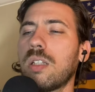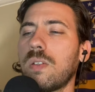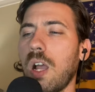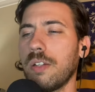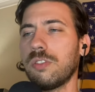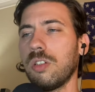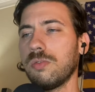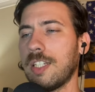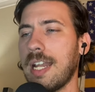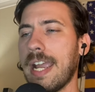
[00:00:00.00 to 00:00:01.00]
Alonso
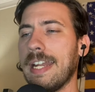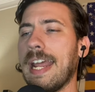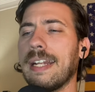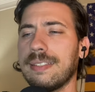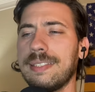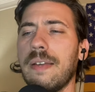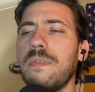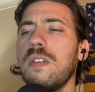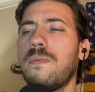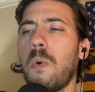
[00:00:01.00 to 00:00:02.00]
tonight had
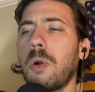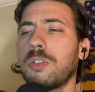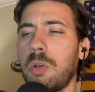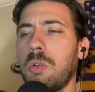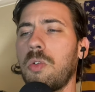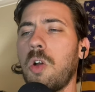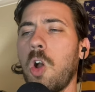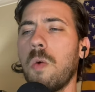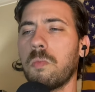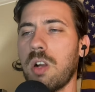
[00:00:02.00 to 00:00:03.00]
74 total
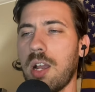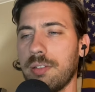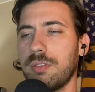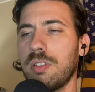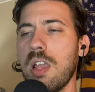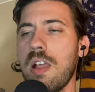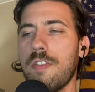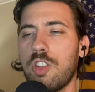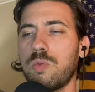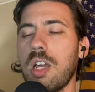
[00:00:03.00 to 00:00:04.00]
home runs.
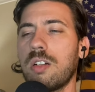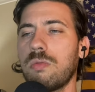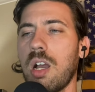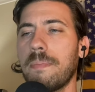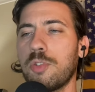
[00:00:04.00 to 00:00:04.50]
The runner-up,